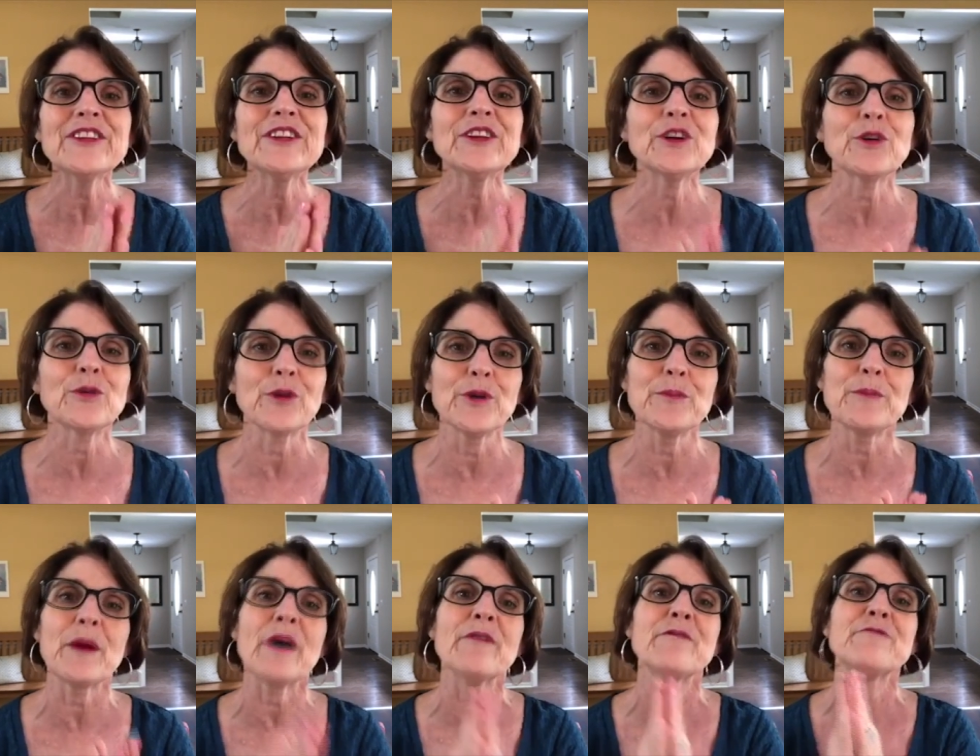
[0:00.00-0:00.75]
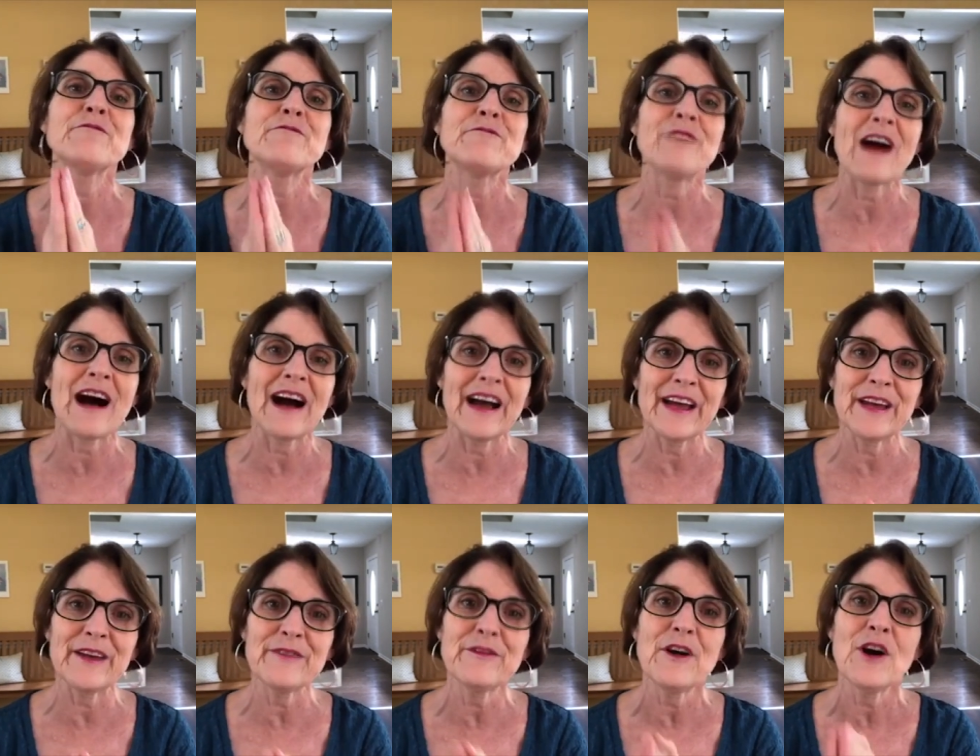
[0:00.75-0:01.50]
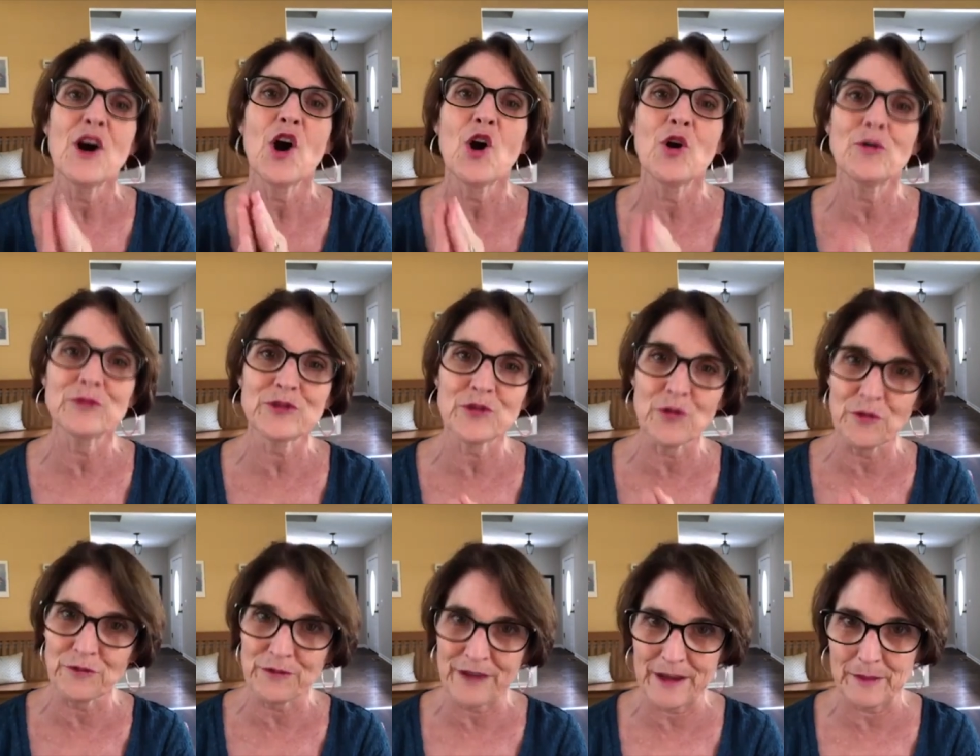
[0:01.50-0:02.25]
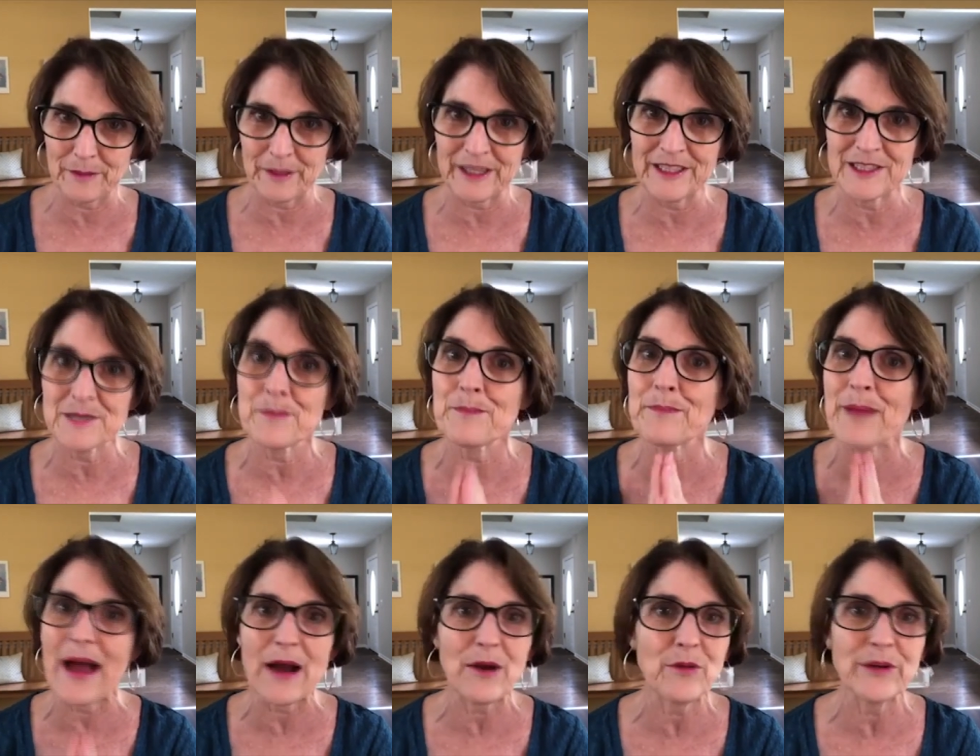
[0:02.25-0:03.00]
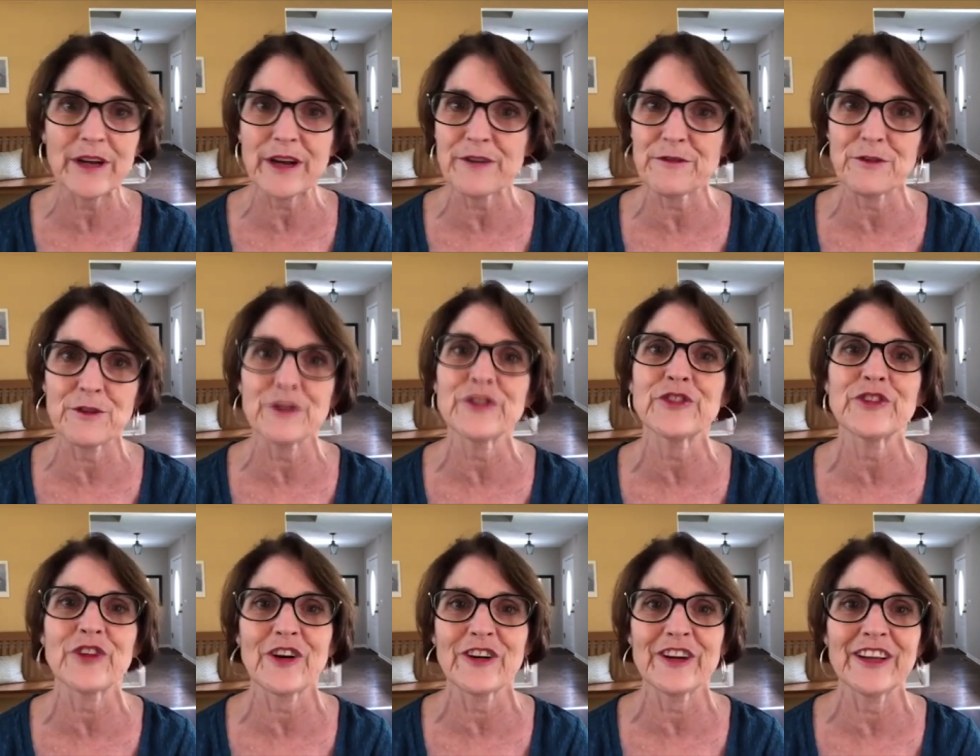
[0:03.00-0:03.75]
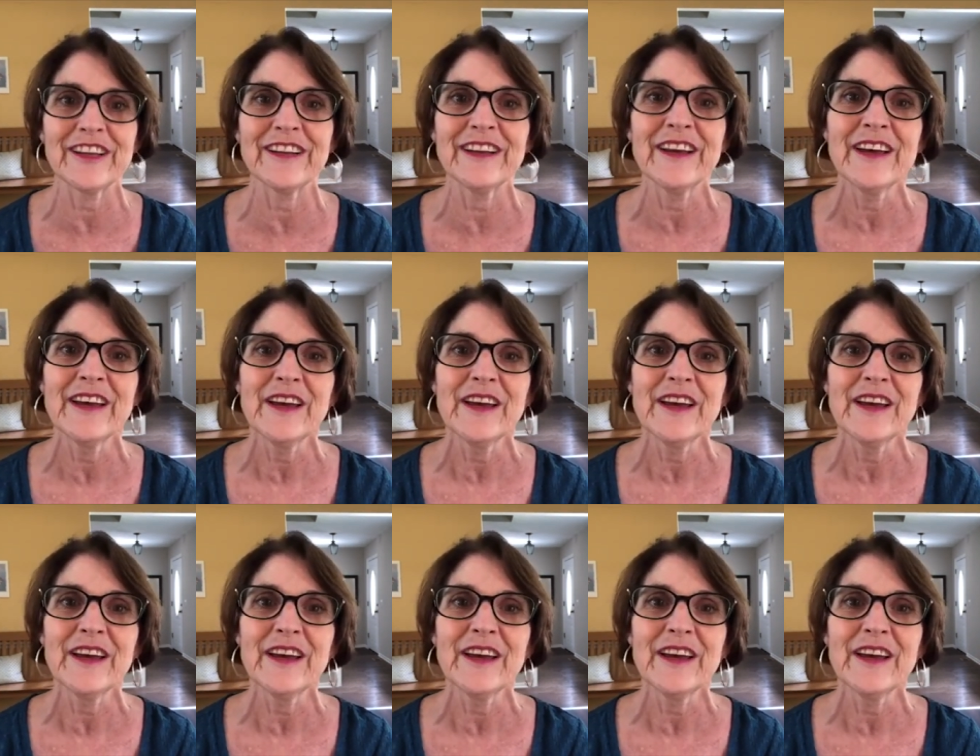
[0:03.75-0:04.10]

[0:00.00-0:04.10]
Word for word: in a group of 5 homeschool families back when I first started.